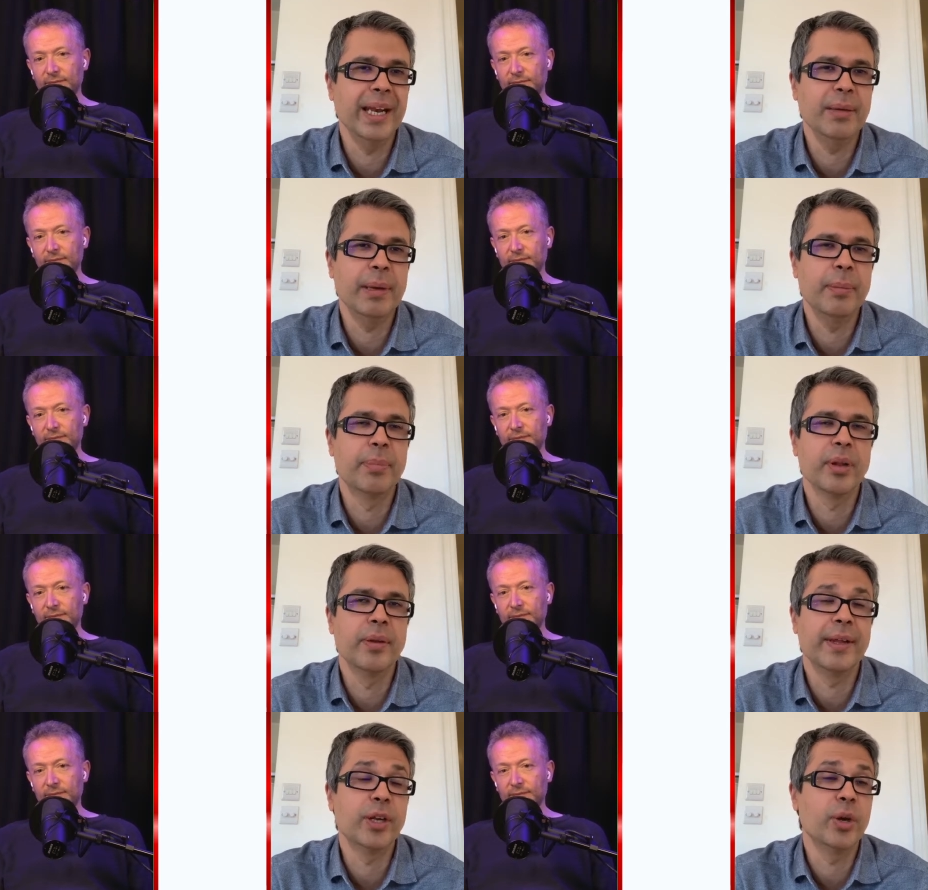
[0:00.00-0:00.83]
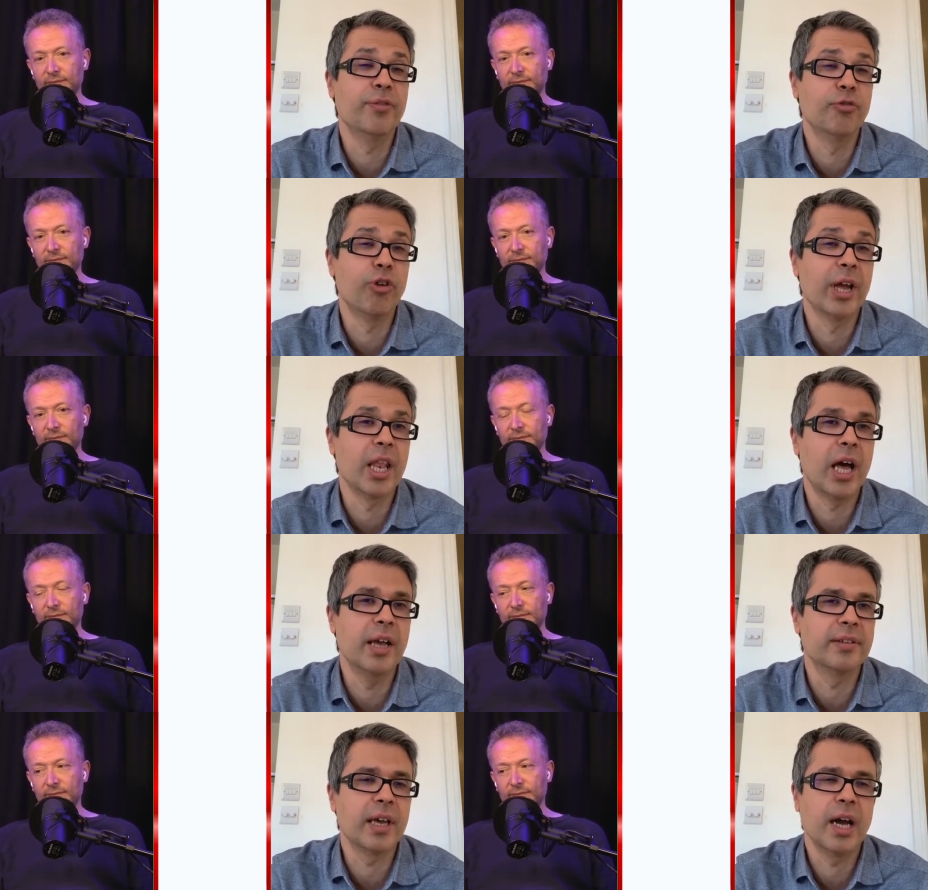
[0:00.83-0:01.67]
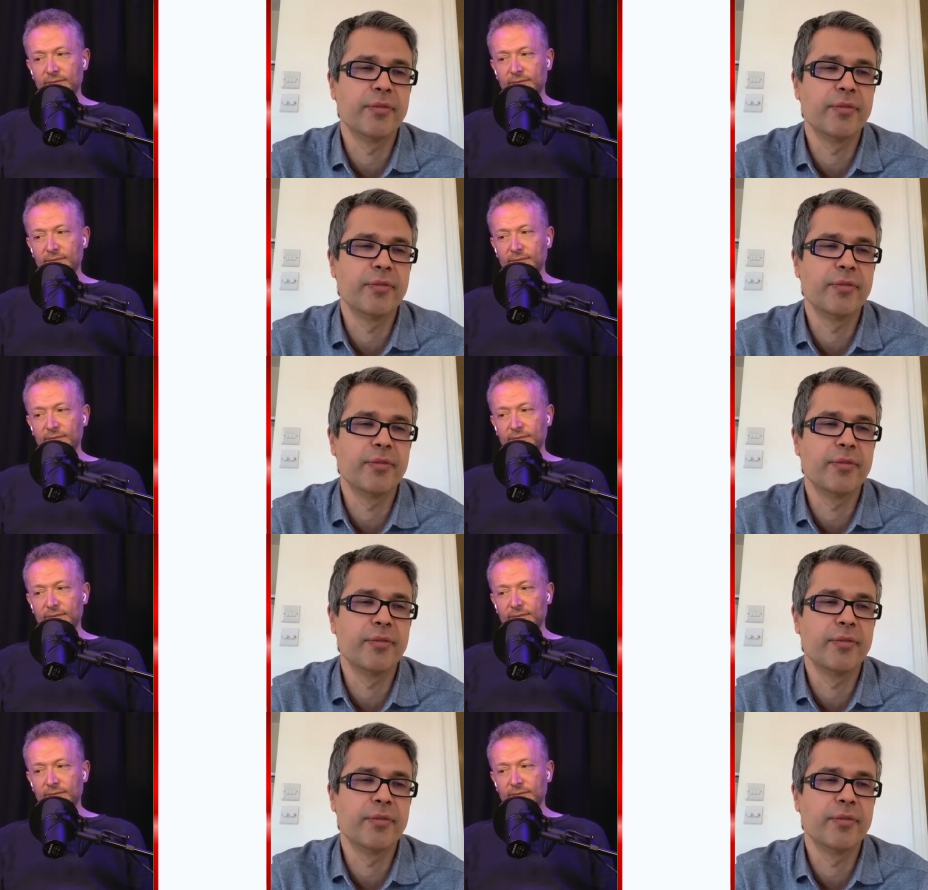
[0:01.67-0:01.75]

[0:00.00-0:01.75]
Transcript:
Speaker 1: many people, and they don't even realise it.